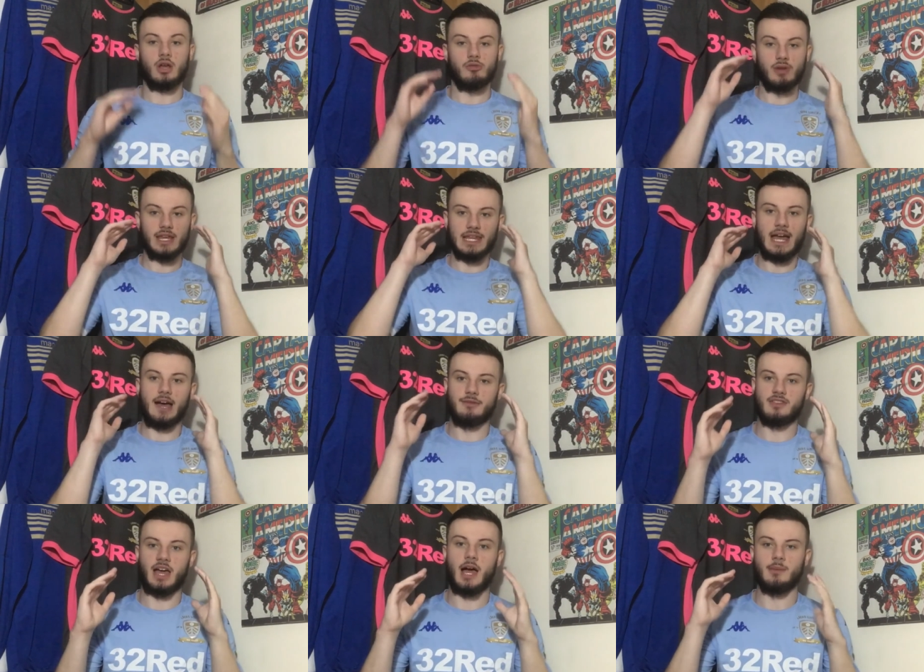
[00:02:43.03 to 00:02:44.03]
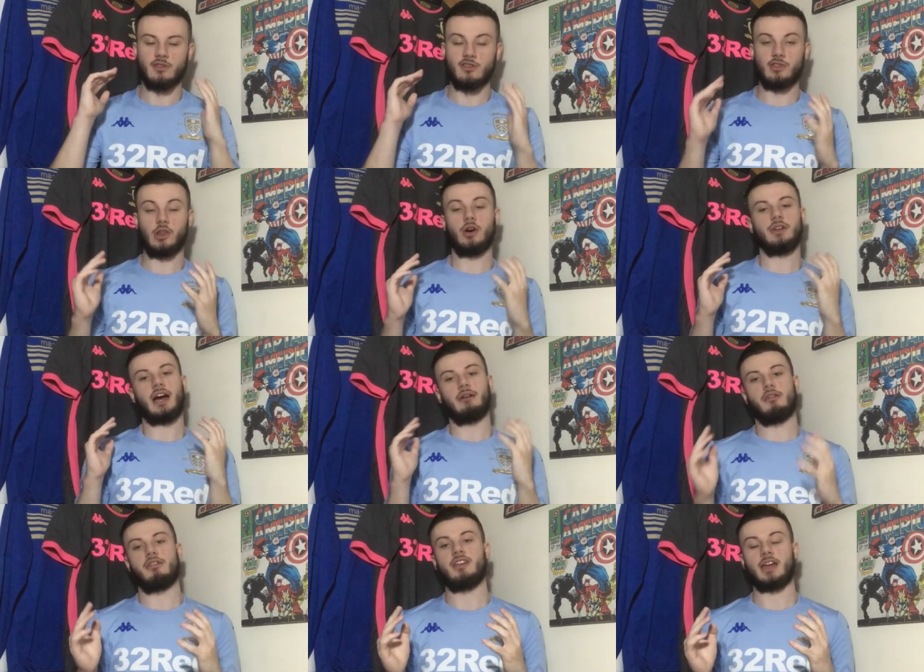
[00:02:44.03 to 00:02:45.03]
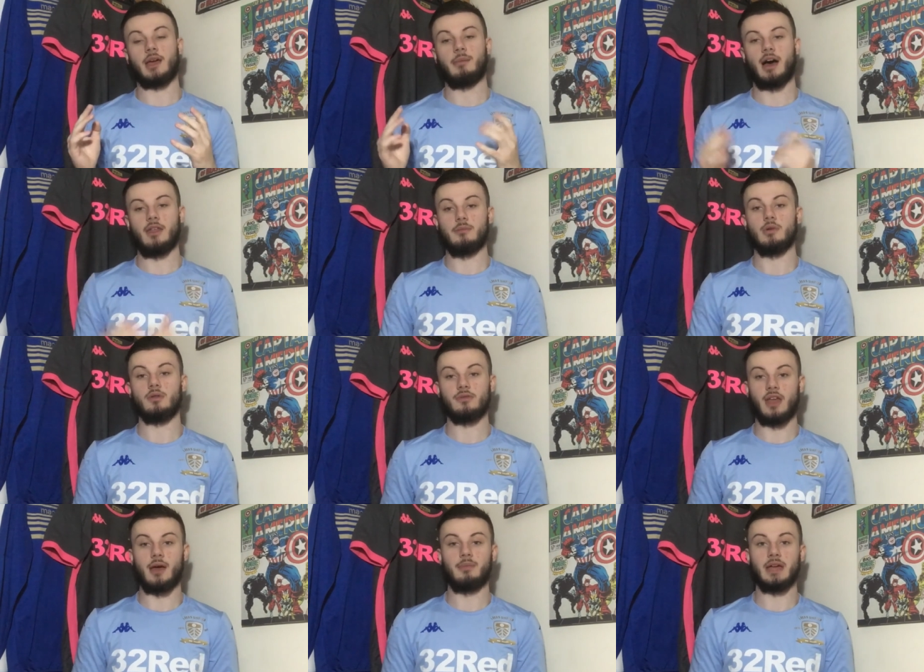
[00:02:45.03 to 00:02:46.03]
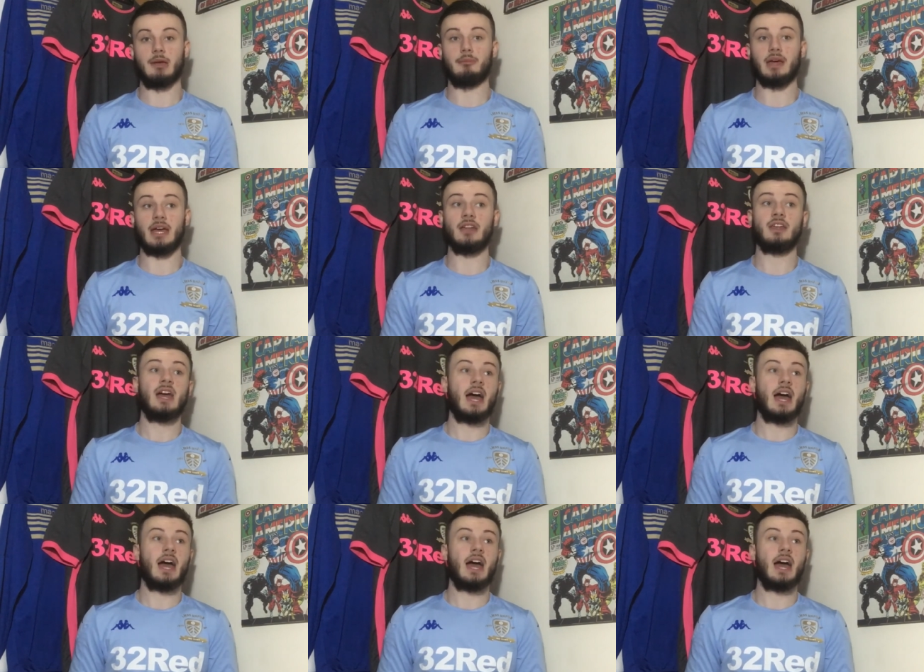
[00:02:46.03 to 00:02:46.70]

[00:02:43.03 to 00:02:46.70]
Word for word: really have time to slow down and think about the moves that are being made.